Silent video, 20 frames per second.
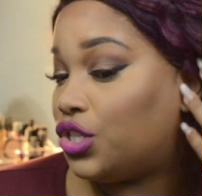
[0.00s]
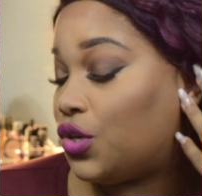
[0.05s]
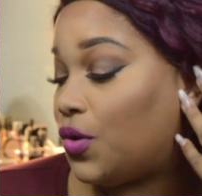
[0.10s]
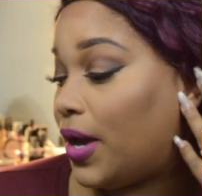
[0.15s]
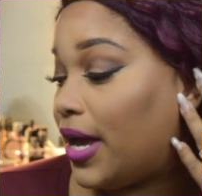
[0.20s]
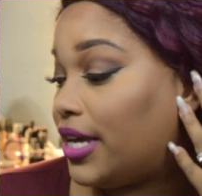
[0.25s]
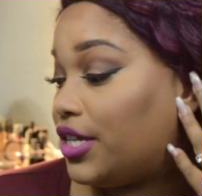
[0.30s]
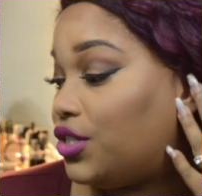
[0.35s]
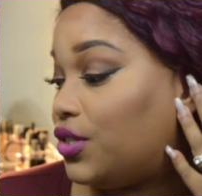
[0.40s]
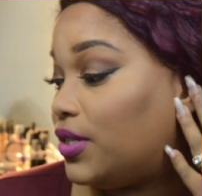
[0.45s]
So
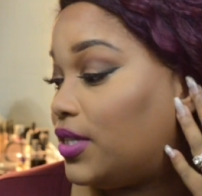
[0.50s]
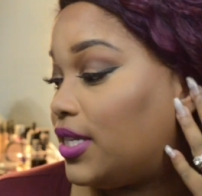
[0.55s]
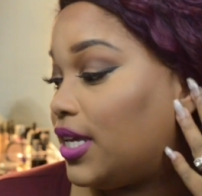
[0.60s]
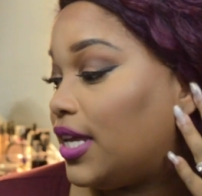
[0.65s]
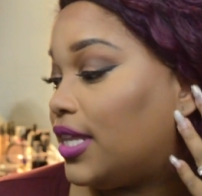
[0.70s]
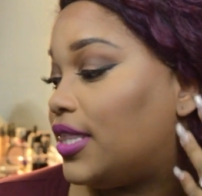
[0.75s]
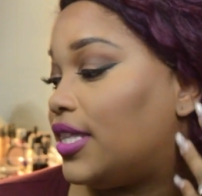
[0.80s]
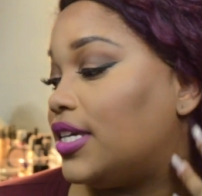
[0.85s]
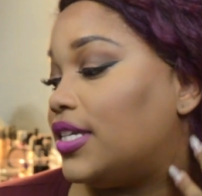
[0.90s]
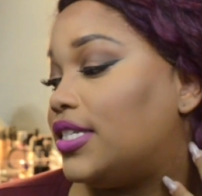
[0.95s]
as you
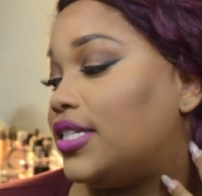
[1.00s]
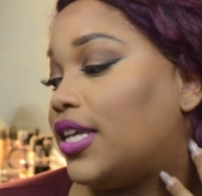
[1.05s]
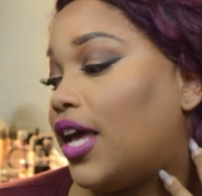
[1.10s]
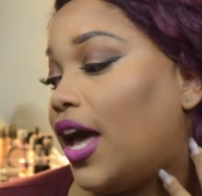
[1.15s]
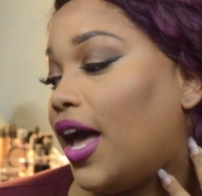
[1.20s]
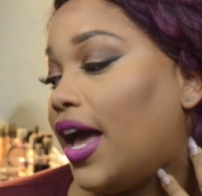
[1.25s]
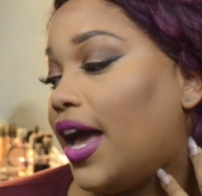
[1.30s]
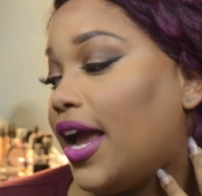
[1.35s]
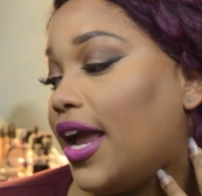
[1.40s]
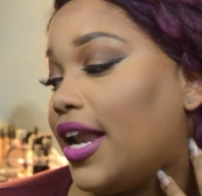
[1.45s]
see, this
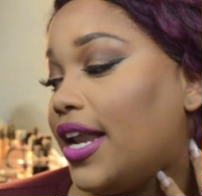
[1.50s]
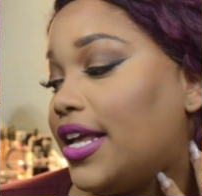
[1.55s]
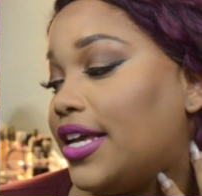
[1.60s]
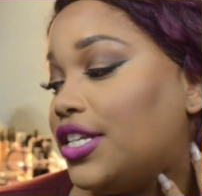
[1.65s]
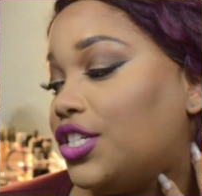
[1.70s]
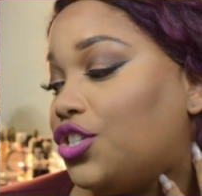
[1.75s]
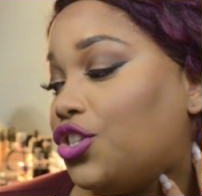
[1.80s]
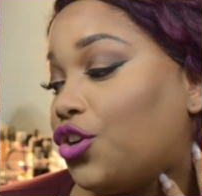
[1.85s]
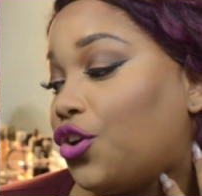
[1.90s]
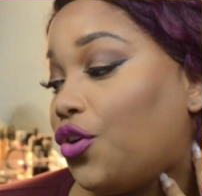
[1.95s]
side
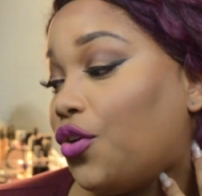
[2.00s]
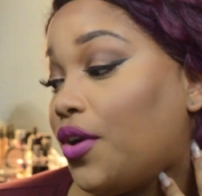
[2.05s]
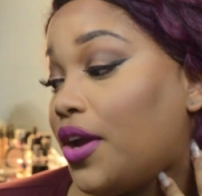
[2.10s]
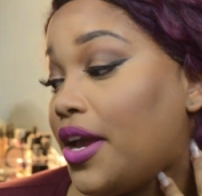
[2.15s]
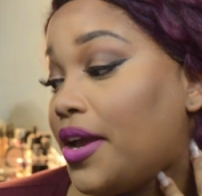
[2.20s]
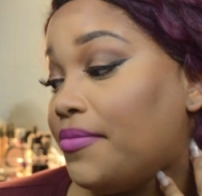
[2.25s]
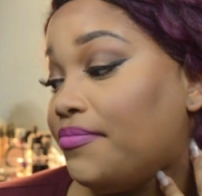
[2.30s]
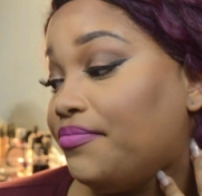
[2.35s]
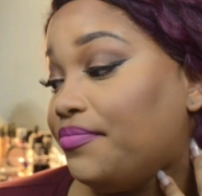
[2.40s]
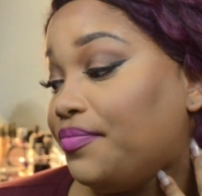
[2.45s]
is the
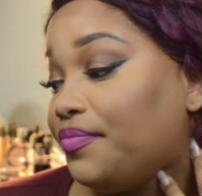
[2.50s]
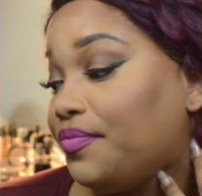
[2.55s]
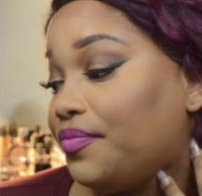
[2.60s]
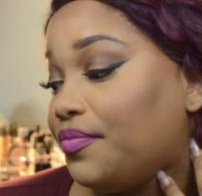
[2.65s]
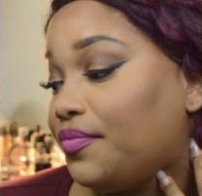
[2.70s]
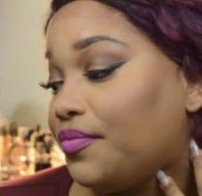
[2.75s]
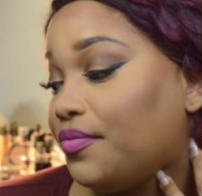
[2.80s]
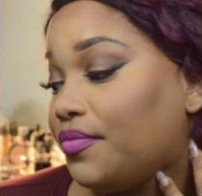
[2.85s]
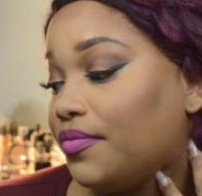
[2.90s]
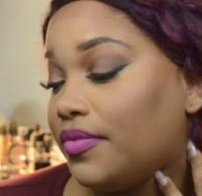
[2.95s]
cream,
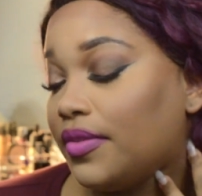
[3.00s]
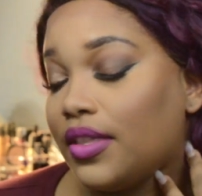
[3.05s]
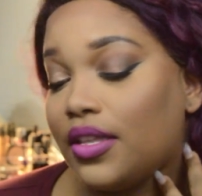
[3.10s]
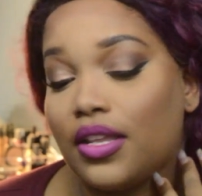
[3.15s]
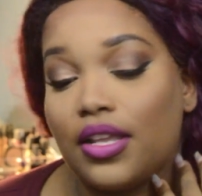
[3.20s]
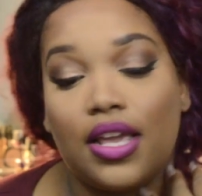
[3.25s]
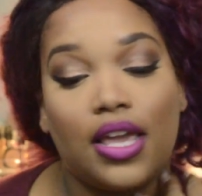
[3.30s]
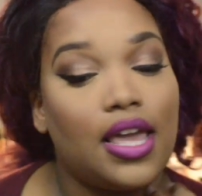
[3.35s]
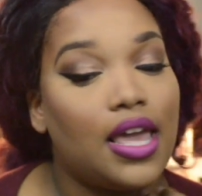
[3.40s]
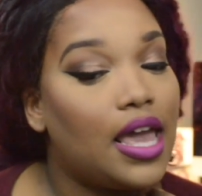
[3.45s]

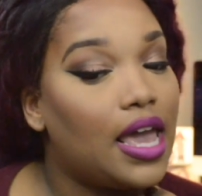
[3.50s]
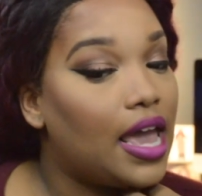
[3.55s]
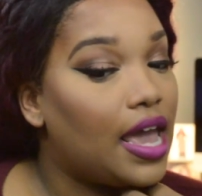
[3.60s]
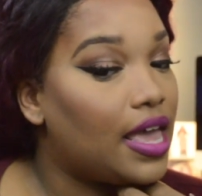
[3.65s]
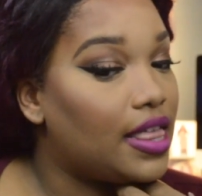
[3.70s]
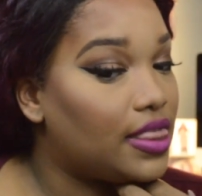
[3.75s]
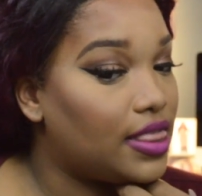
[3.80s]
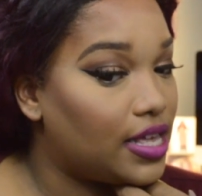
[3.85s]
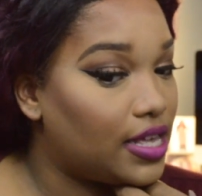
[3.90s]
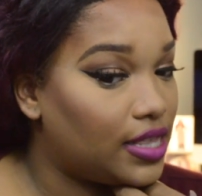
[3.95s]

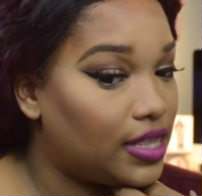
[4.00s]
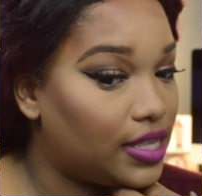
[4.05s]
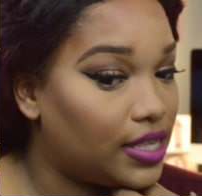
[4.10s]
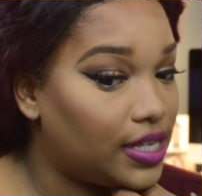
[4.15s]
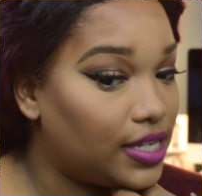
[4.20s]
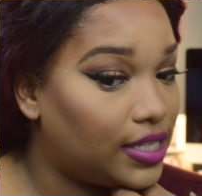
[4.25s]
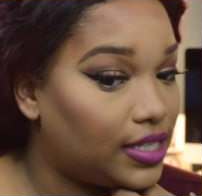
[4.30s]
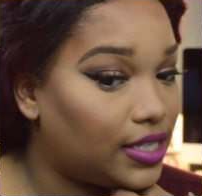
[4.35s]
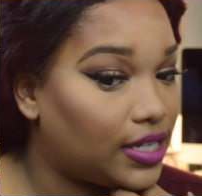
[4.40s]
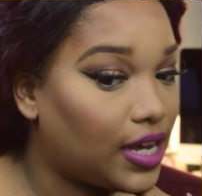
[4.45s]
and then
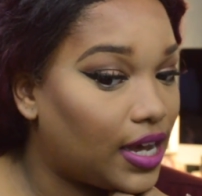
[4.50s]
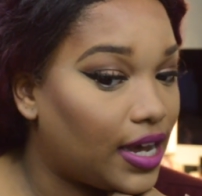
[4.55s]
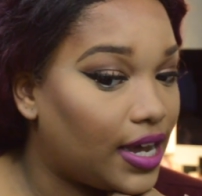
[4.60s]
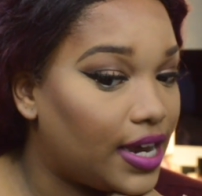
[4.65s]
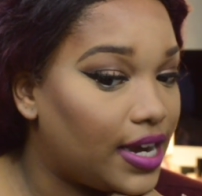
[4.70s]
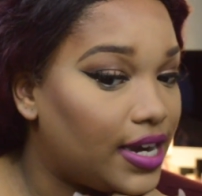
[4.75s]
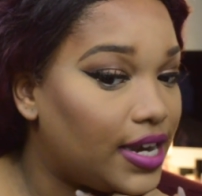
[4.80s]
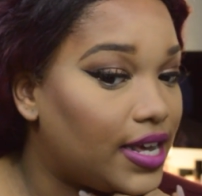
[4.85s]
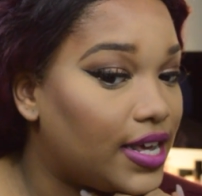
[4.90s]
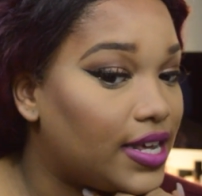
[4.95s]
this
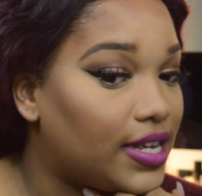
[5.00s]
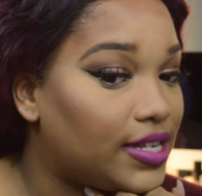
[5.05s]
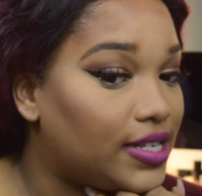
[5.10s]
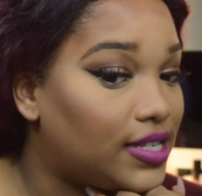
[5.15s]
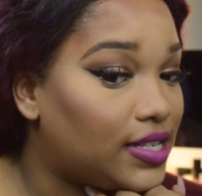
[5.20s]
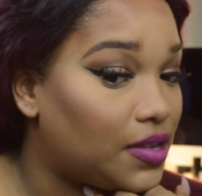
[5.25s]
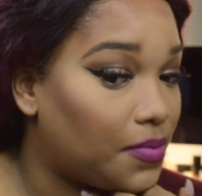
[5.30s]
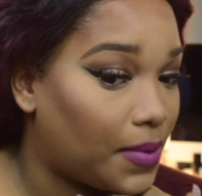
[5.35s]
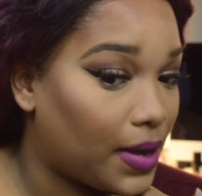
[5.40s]
side is the